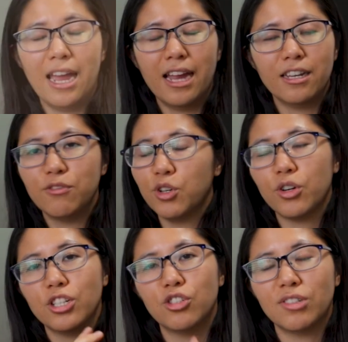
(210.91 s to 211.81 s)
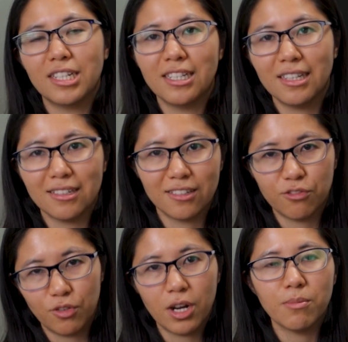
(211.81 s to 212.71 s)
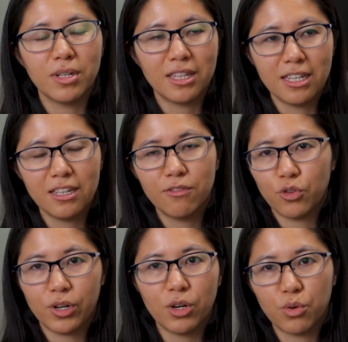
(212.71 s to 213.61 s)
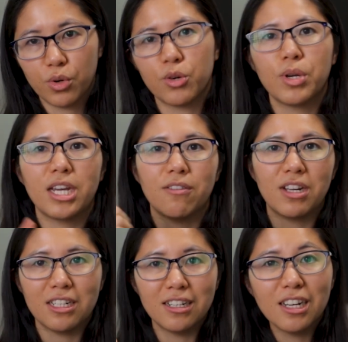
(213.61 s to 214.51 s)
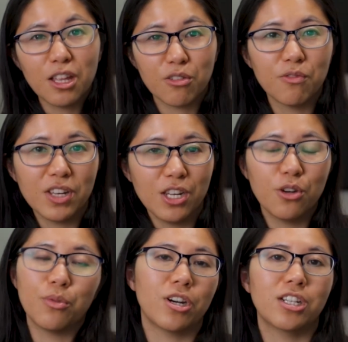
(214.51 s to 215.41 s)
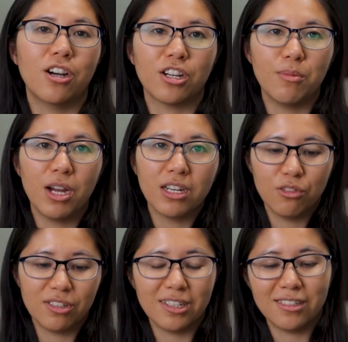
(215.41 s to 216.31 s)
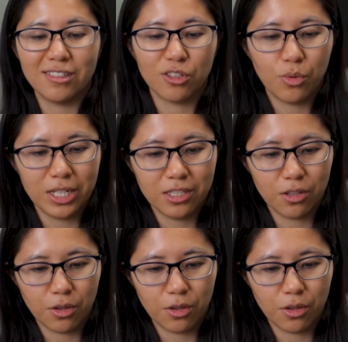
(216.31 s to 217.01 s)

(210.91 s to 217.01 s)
And if you're interested in lessons from the 4-Hour Work Week, I've got another video where I talk about those lessons quite